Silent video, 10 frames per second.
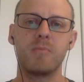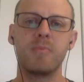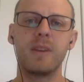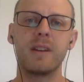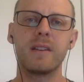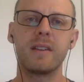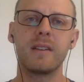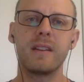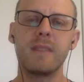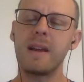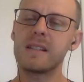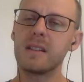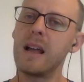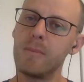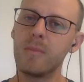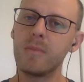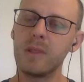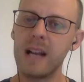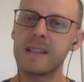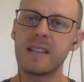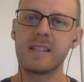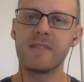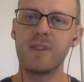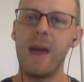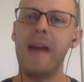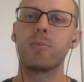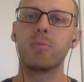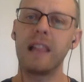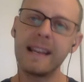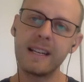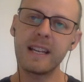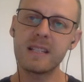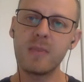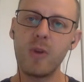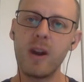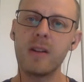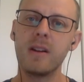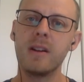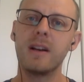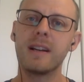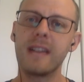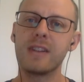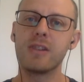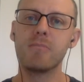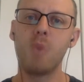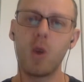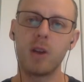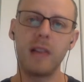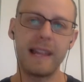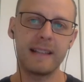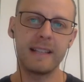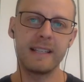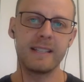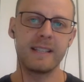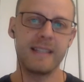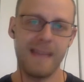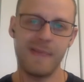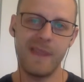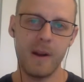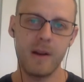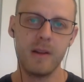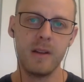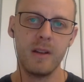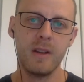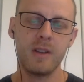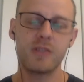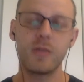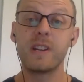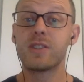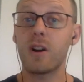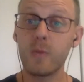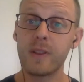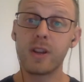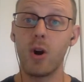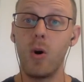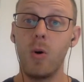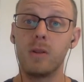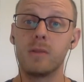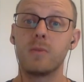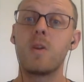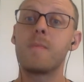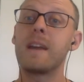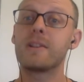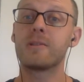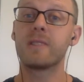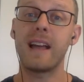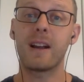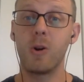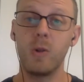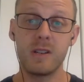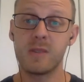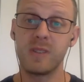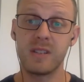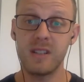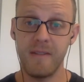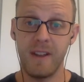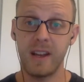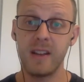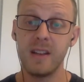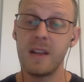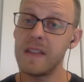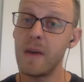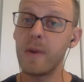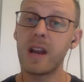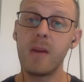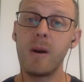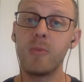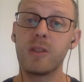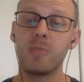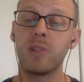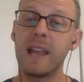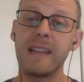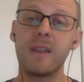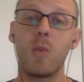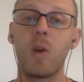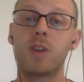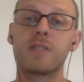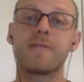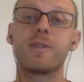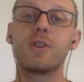but it makes a lot of sense. If you have a plan to get somewhere, again, you're more likely to get there. So we start with a goal, we make sure that that goal is specific, and then we come up with a plan that works for